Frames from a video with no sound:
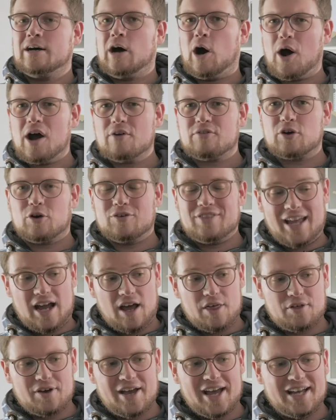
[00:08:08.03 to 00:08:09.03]
However, on
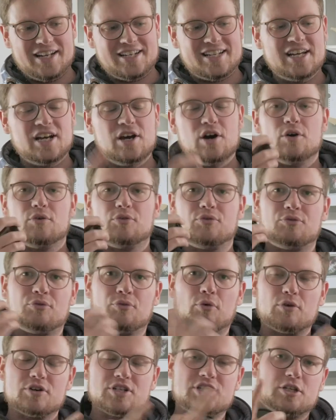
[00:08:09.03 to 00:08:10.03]
the other hand,
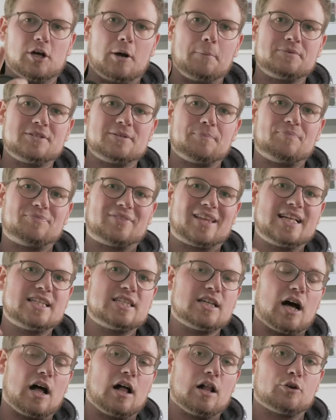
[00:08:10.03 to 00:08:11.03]
4 stops
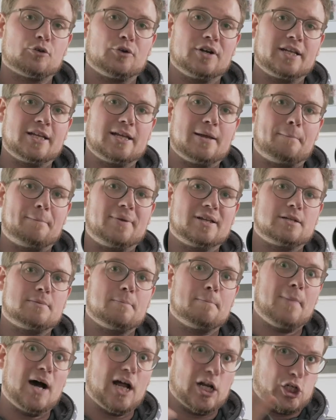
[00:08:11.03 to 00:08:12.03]
is already a
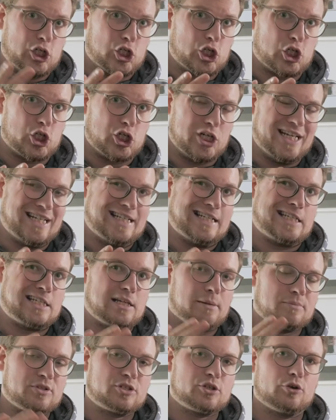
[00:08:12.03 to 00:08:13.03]
bit much in
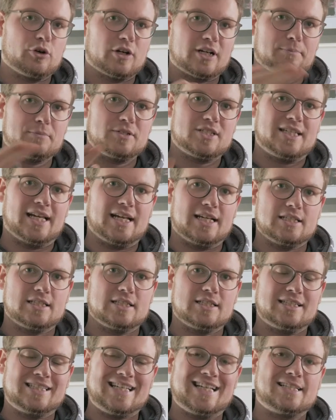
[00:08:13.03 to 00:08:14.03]
some
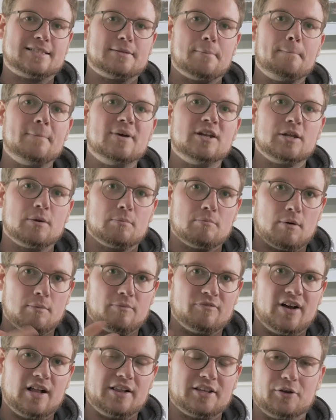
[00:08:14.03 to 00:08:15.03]
circumstances as the
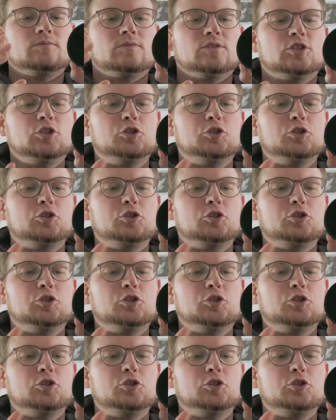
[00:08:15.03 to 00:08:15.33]
minimum value.